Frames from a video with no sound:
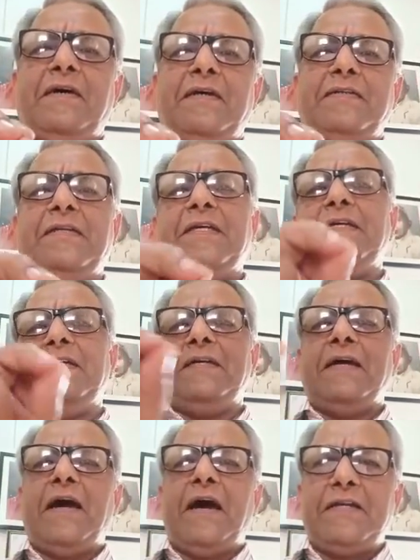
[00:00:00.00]
the
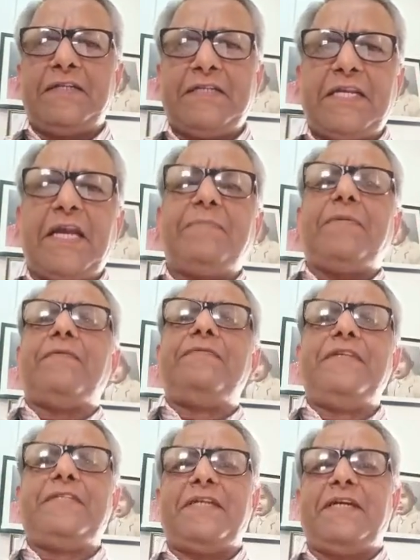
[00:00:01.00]
shape of
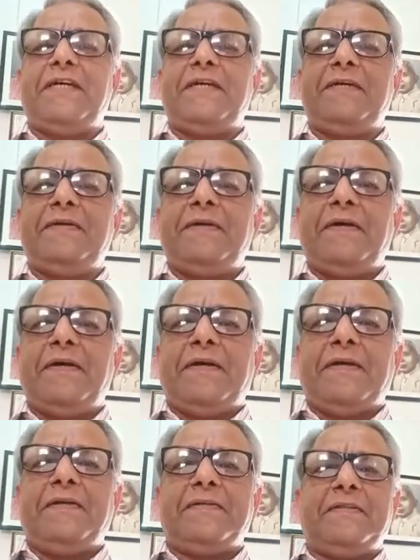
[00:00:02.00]
the chair,
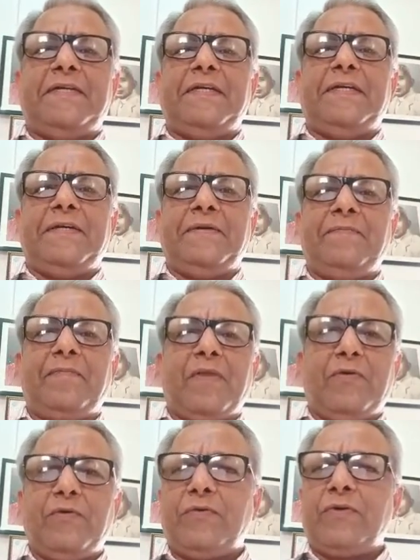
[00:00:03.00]

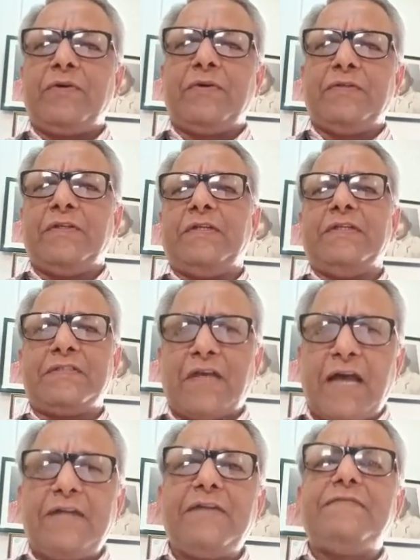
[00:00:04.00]
the
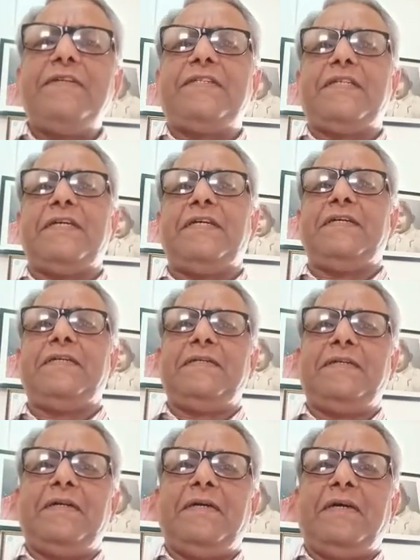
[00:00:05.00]
design of the chair,
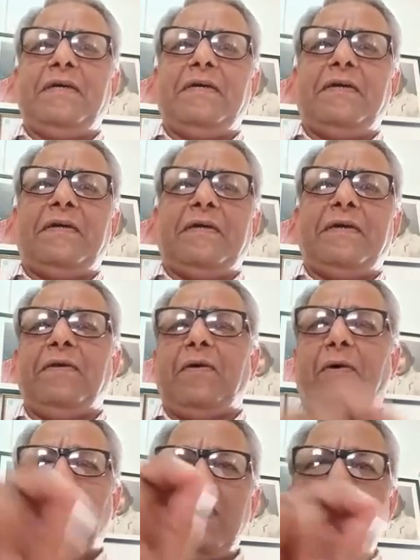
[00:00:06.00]

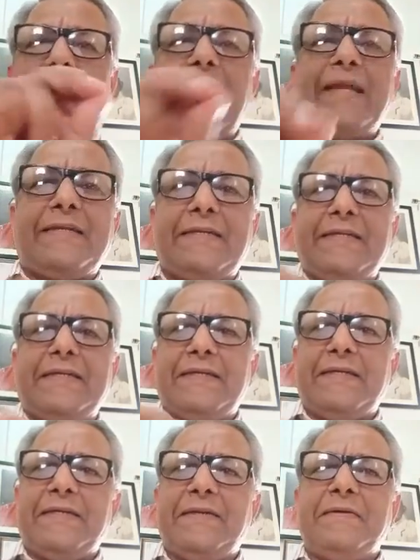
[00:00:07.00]
all that,
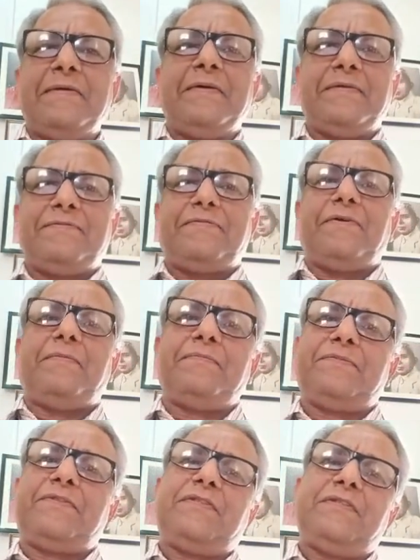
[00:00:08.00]

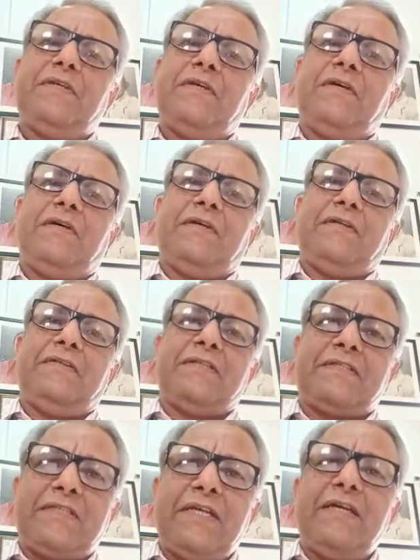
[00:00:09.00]
forms the
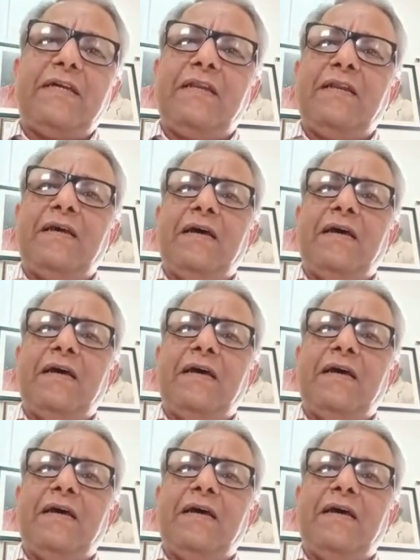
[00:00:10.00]
single